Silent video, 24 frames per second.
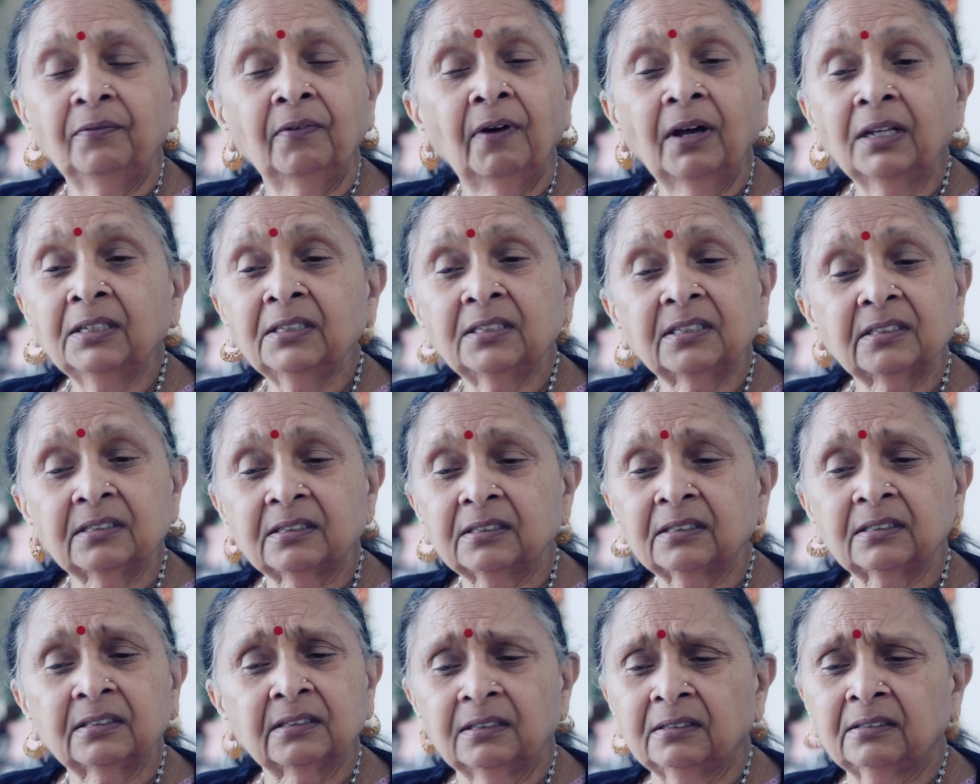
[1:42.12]

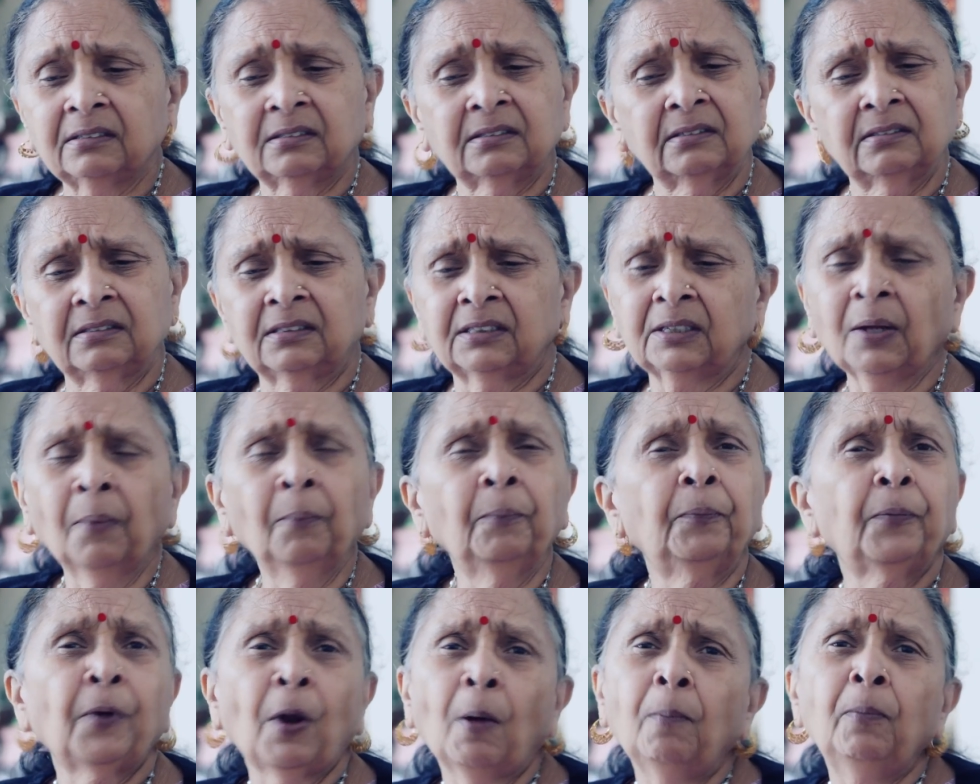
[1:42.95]
once
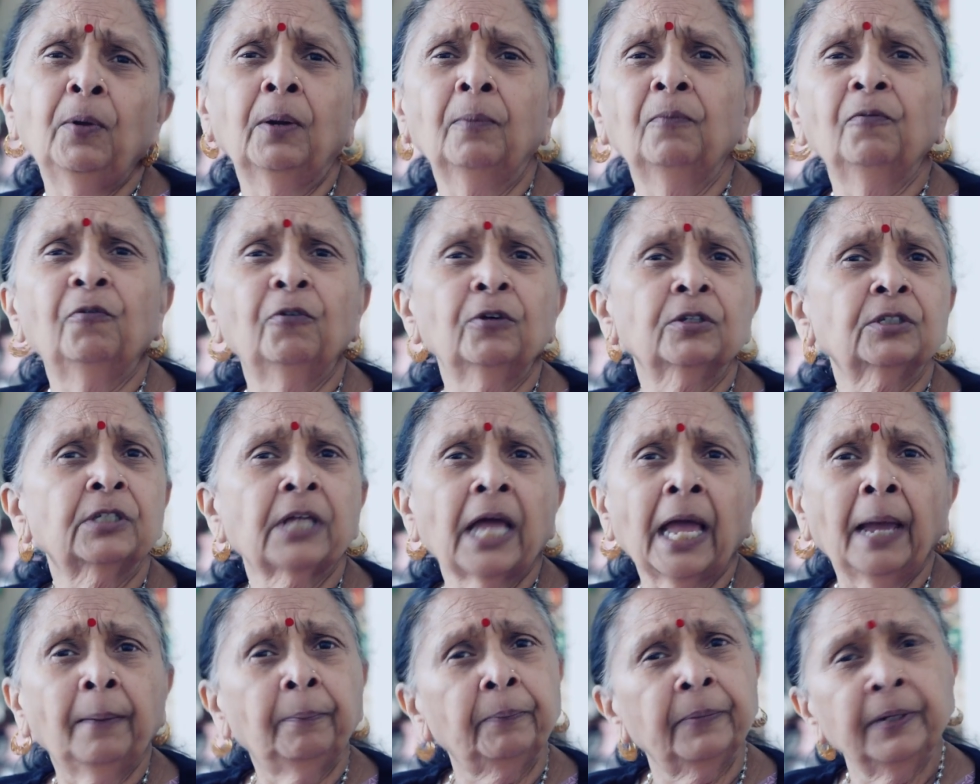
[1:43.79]
some problem was
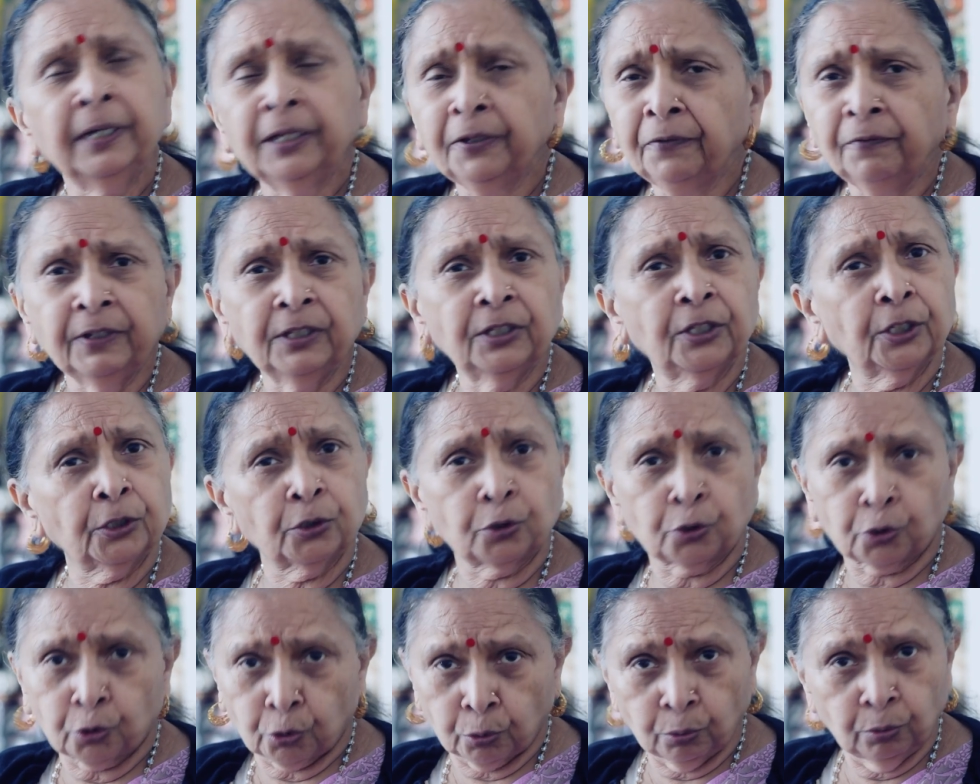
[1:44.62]
happening with the
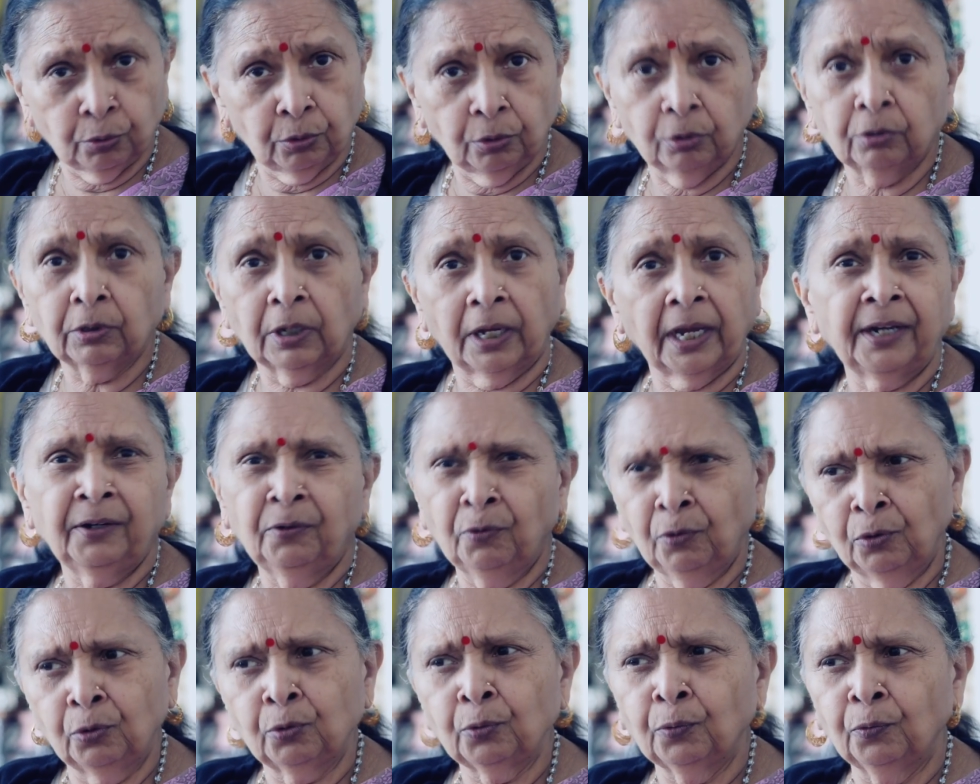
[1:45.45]
student, I
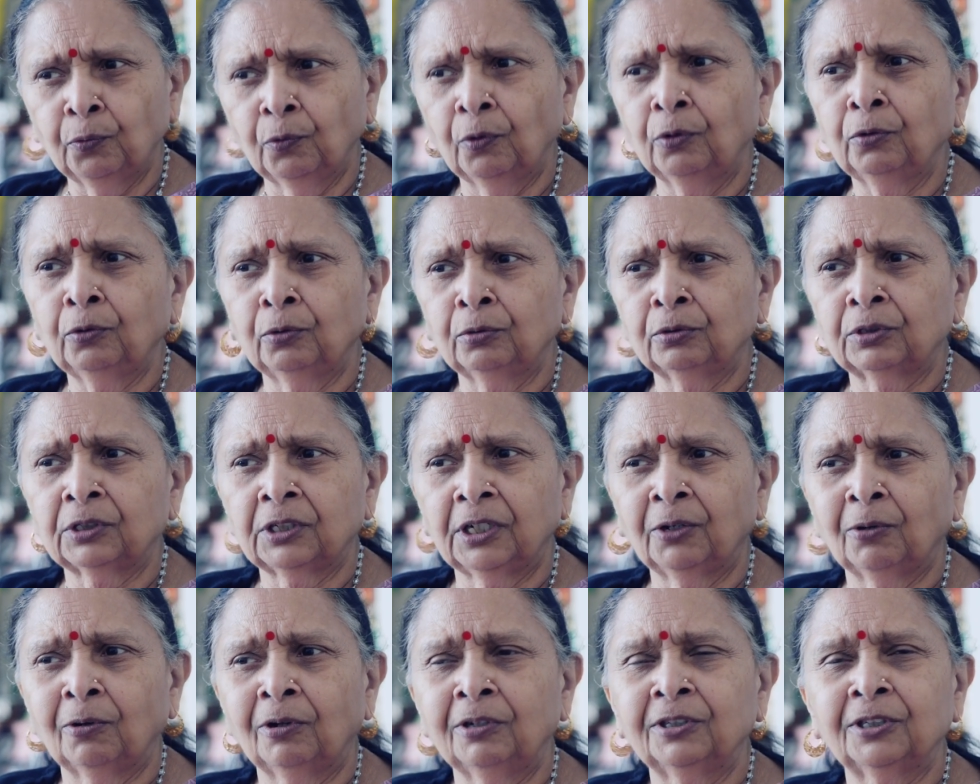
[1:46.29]
don't want to
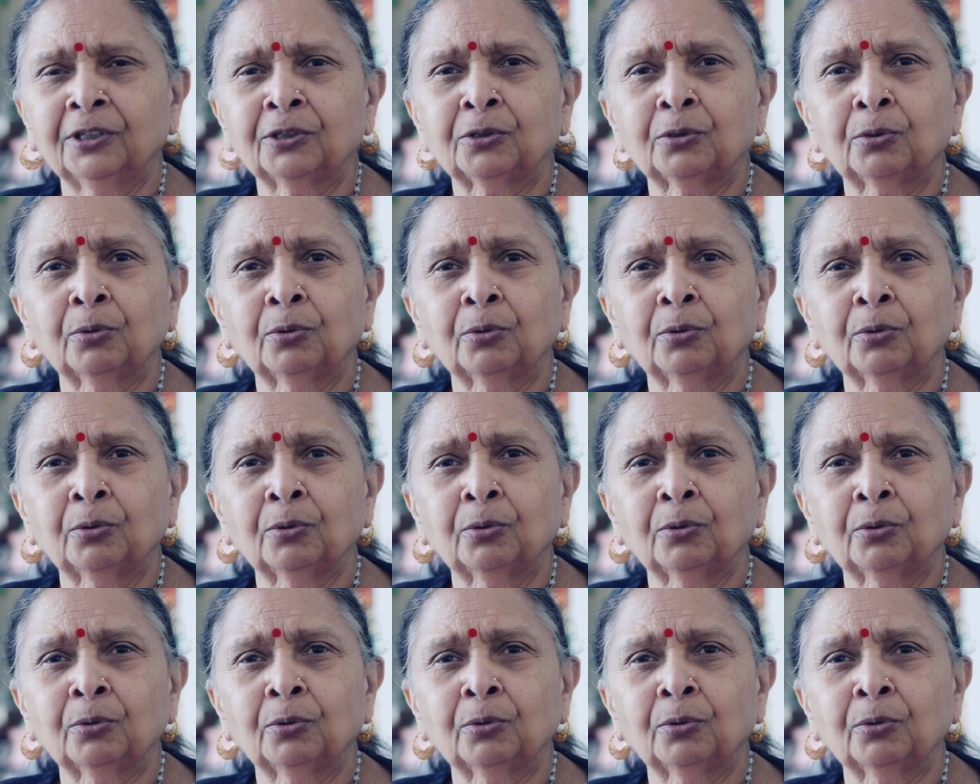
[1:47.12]
say all the